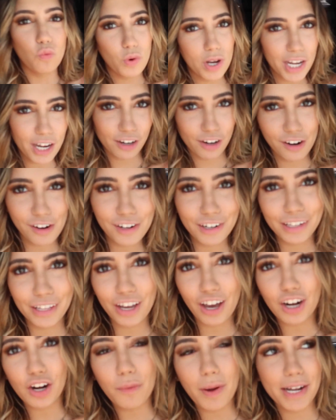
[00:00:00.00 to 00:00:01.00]
We are
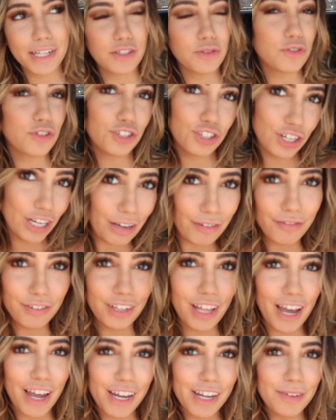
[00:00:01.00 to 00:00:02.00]
currently on our way to
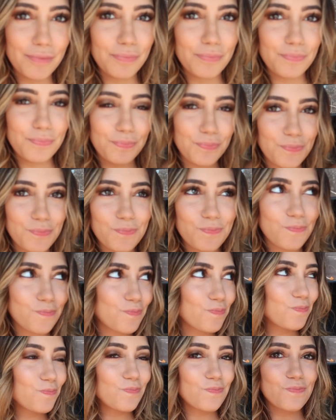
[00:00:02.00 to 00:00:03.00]
Chick-fil-A. Finally not a
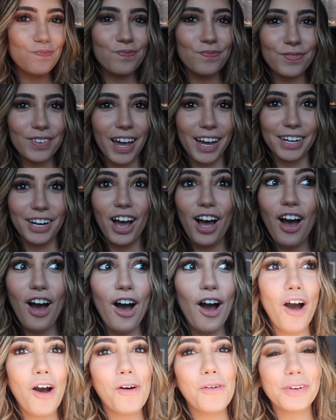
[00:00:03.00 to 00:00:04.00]
Sunday. I
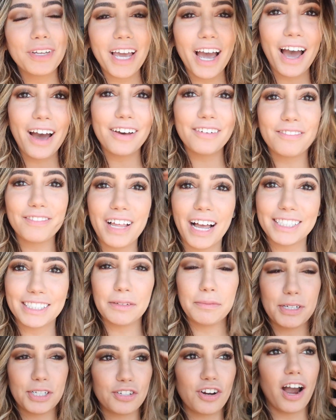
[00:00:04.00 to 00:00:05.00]
know, yeah, last
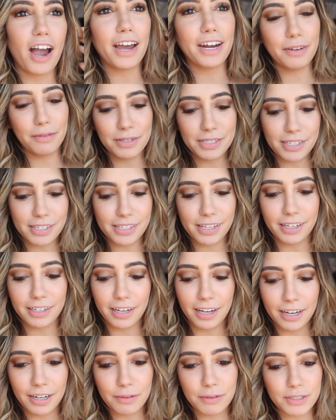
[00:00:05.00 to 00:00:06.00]
time we tried it was a
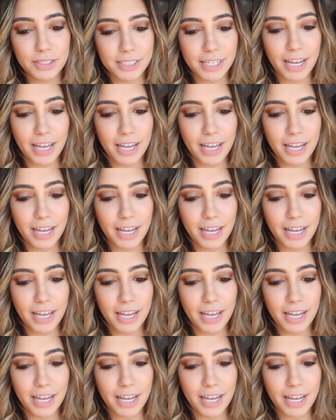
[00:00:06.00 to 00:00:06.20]
Sunday and it was